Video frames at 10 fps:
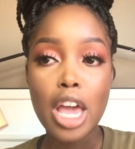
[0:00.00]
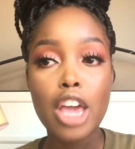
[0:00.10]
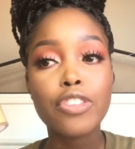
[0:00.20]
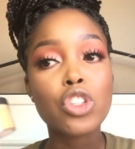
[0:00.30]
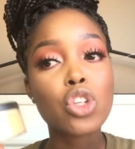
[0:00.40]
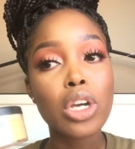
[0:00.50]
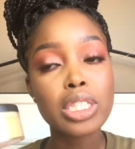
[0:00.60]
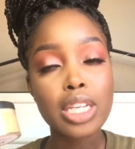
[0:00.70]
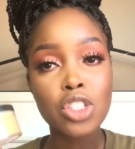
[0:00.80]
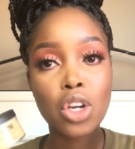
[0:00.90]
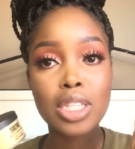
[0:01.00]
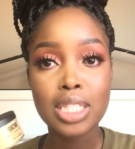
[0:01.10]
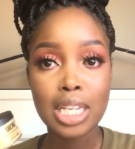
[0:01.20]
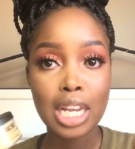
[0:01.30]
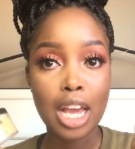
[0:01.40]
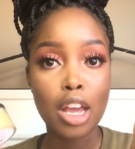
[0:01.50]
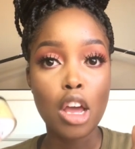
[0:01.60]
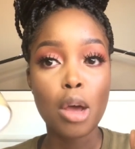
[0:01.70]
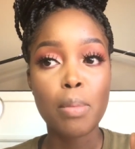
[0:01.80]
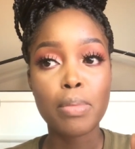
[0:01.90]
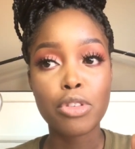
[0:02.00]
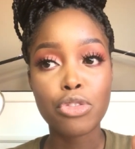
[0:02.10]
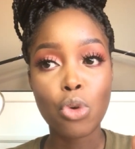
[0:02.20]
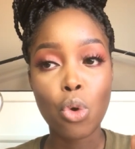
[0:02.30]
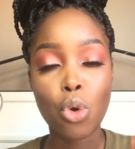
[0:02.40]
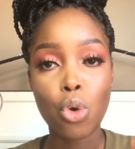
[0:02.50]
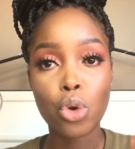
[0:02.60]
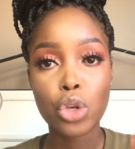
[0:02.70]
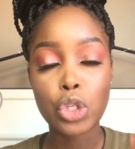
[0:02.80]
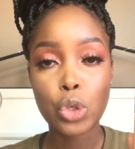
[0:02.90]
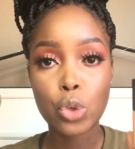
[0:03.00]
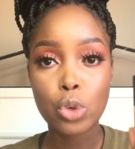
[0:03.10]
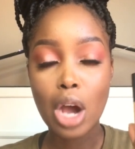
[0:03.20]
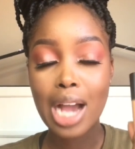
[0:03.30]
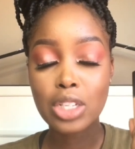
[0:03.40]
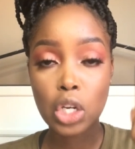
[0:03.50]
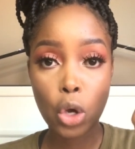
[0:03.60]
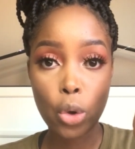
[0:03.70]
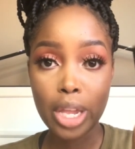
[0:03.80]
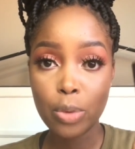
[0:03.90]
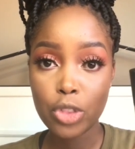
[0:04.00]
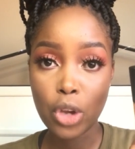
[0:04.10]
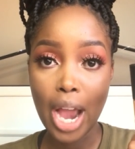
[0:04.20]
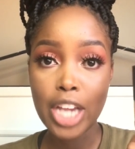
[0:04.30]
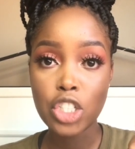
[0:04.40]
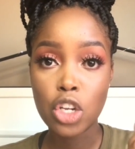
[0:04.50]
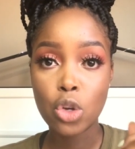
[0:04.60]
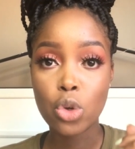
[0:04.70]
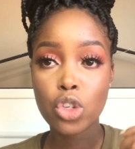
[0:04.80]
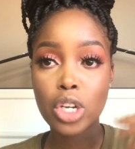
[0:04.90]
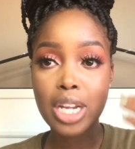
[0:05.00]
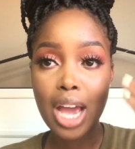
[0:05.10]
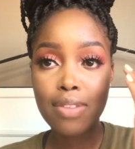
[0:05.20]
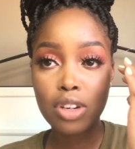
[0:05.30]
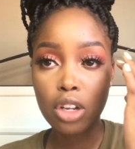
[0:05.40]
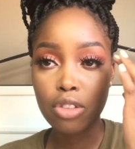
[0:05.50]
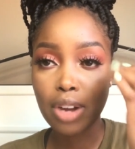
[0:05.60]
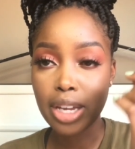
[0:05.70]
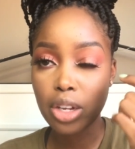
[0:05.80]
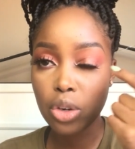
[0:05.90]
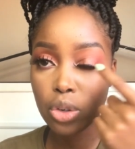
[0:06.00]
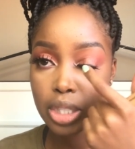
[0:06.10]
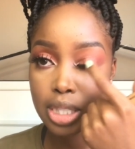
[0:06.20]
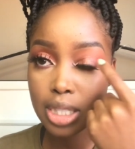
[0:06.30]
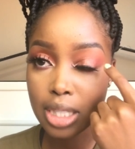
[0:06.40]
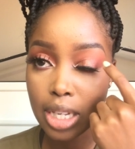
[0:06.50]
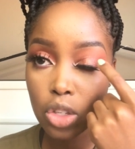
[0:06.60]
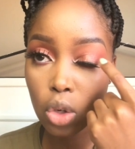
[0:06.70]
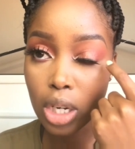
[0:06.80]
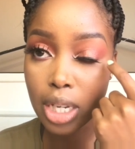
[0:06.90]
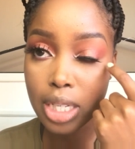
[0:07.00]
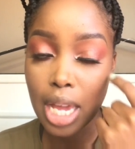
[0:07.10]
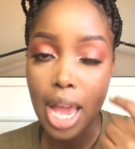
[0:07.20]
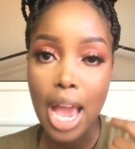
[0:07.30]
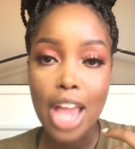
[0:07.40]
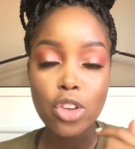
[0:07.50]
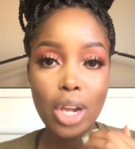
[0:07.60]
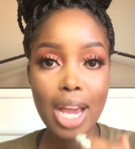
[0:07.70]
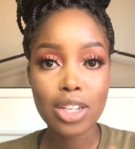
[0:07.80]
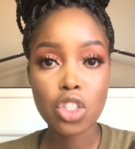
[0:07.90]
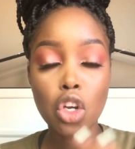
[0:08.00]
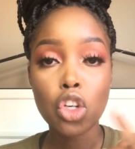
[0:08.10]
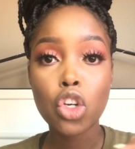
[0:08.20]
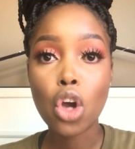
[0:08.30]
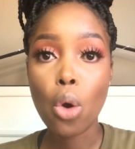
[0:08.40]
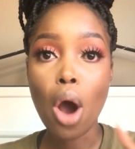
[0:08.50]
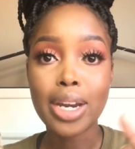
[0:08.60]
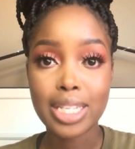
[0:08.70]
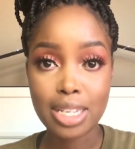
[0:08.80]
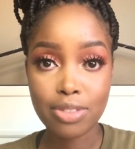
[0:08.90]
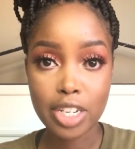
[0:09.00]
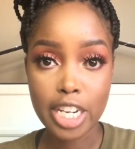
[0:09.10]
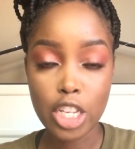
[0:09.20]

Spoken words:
If you don't set your concealer before you go in with your eyeshadow, you're gonna have a lot of like creases in your lid and your color's not gonna go on evenly.